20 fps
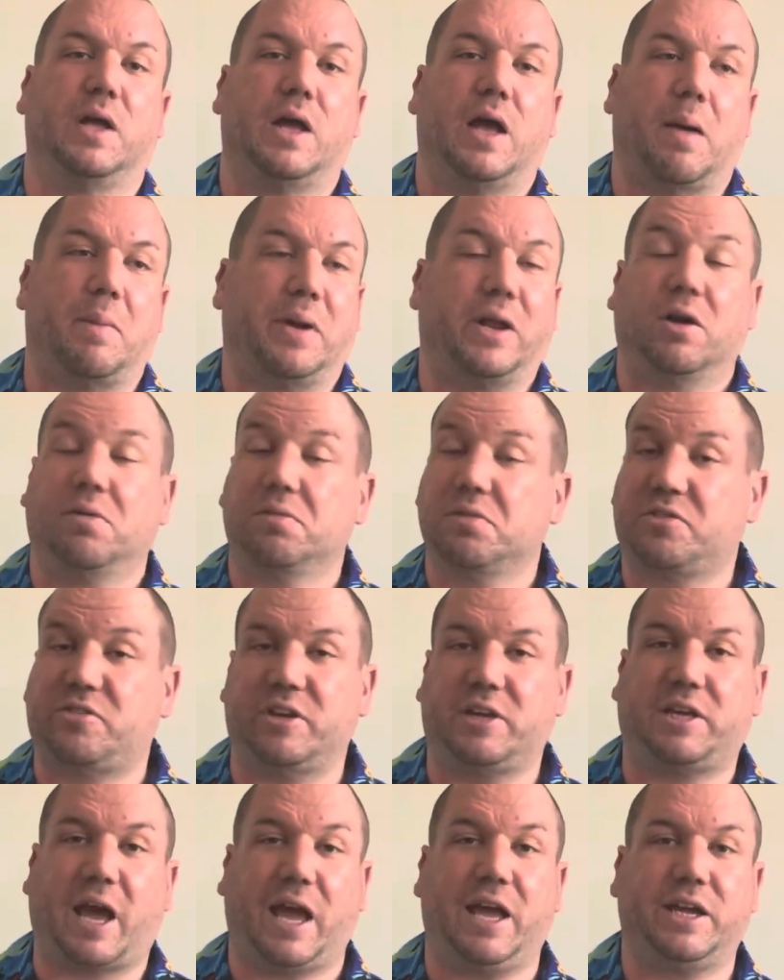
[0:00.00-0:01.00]
I mean obviously
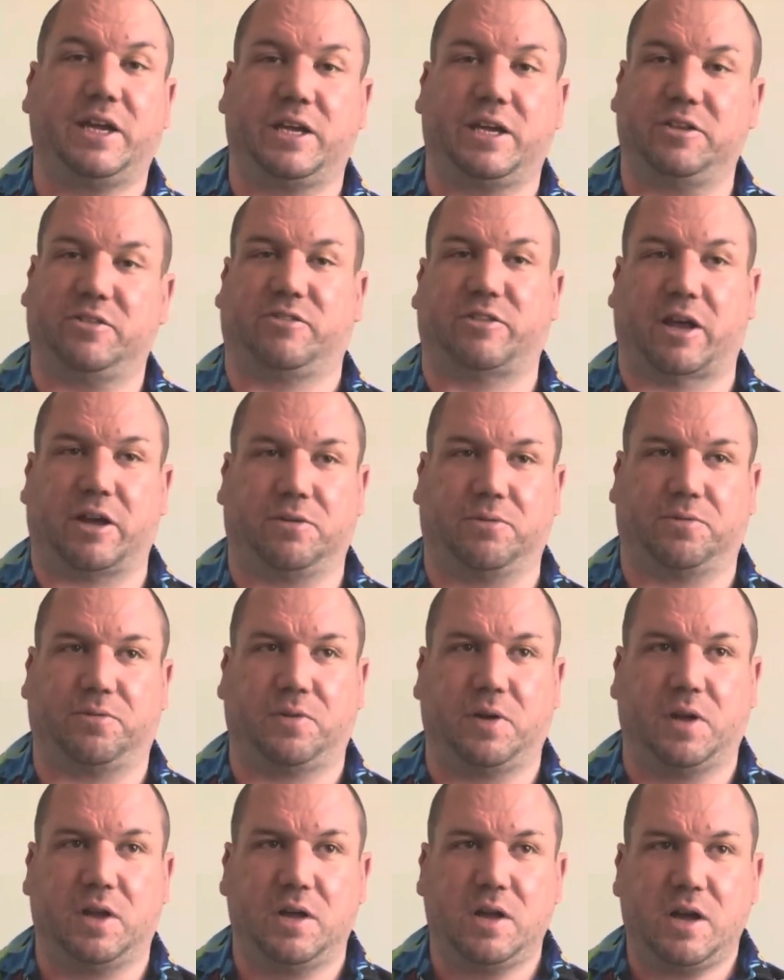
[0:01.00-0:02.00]
cake
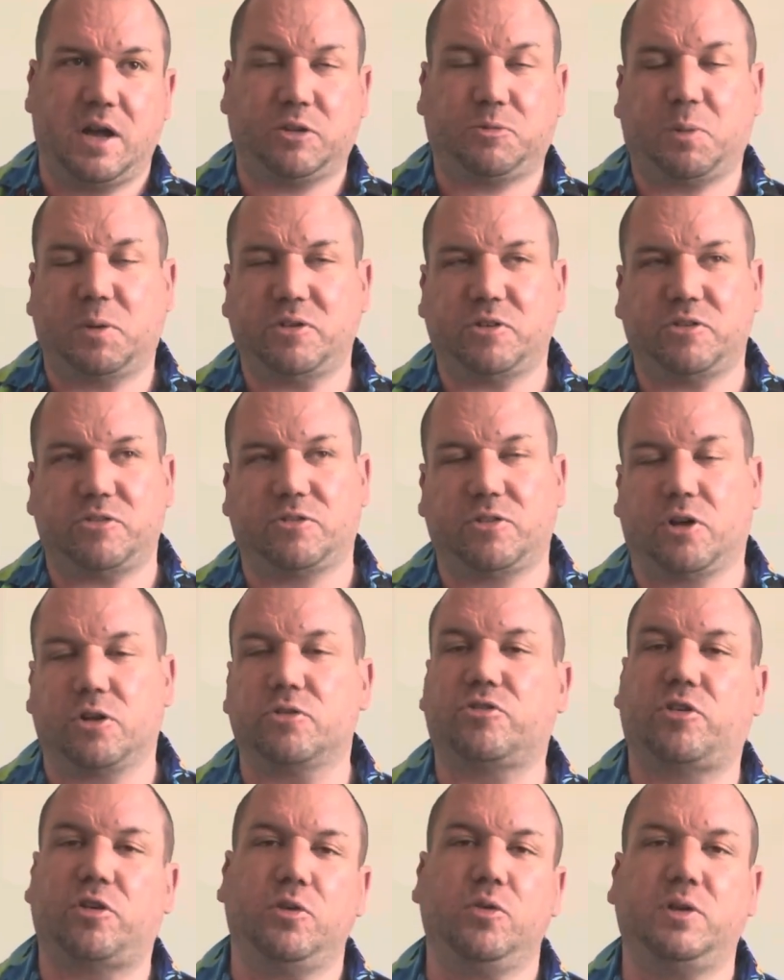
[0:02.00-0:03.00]
itself, I suppose it's not
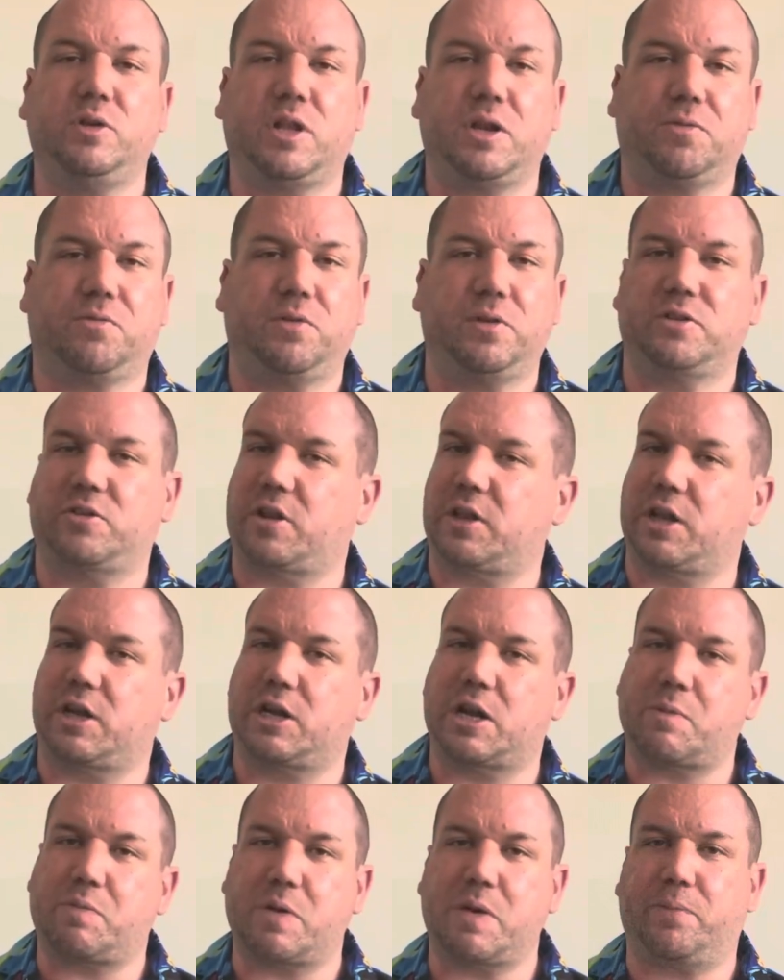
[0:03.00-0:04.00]
too different. A
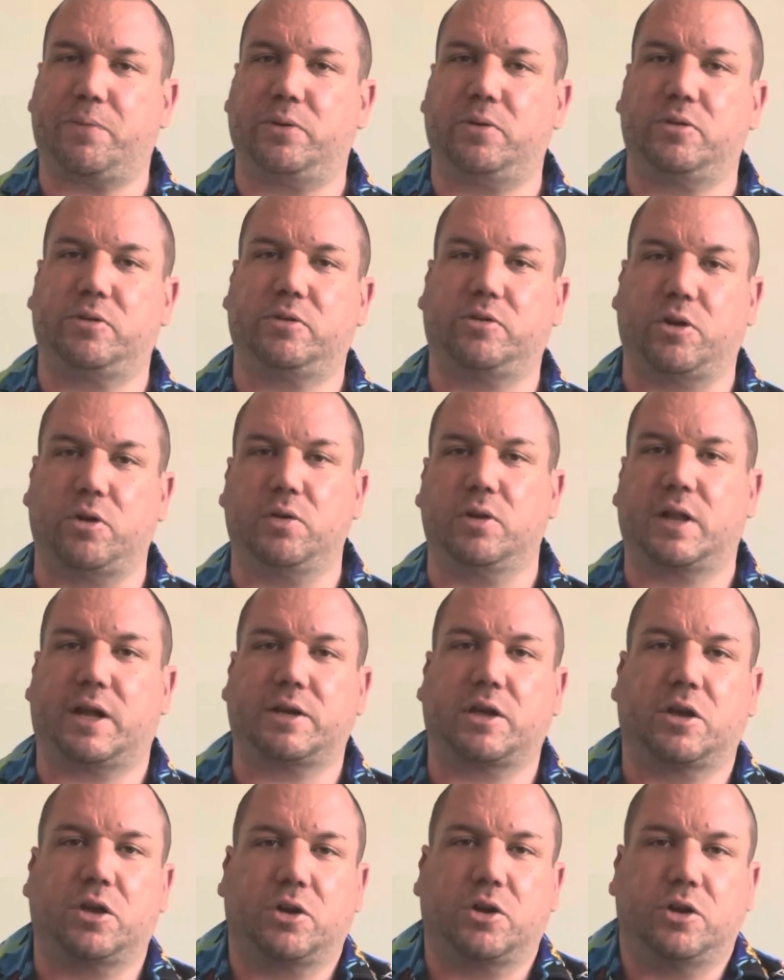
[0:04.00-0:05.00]
lot of people do
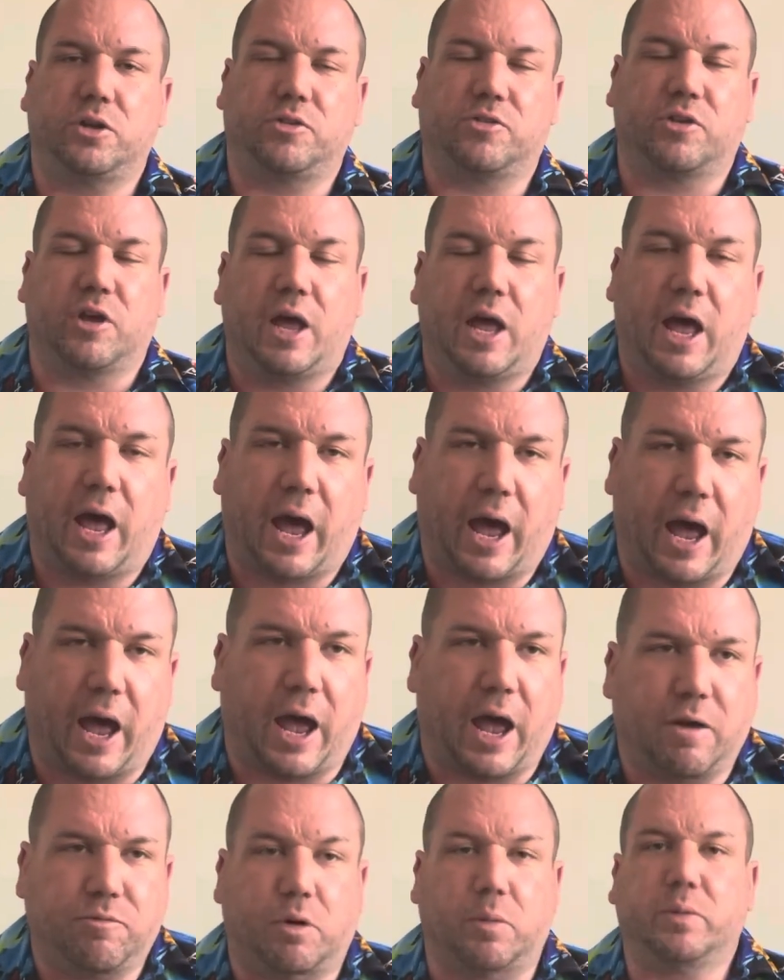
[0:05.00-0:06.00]
like a good
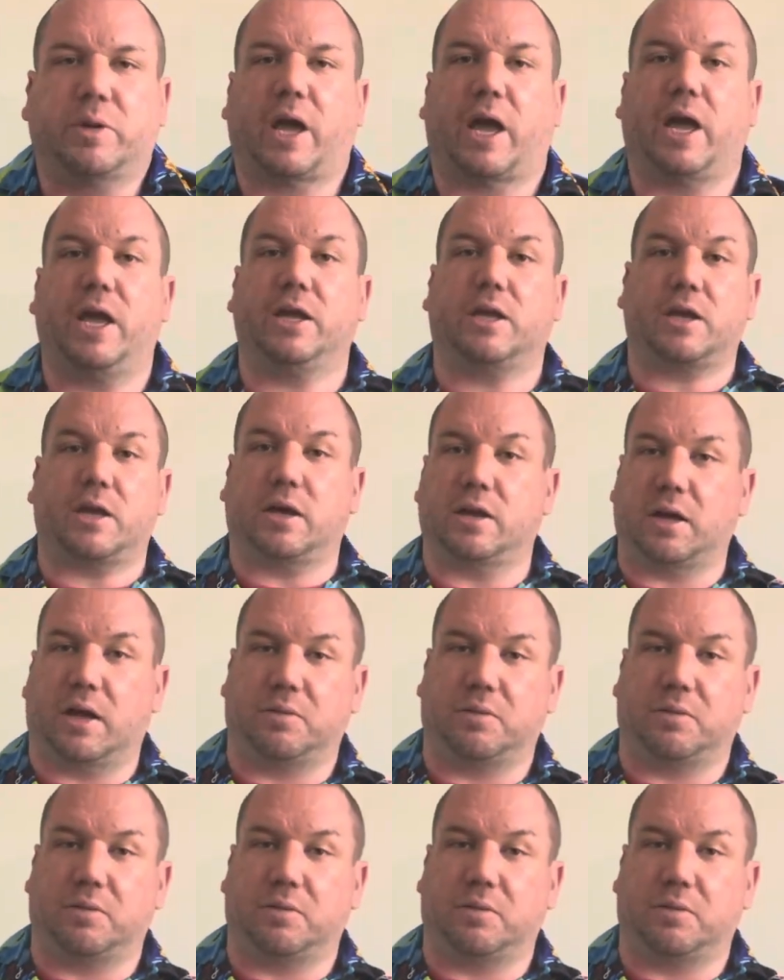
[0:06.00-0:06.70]
rum cake.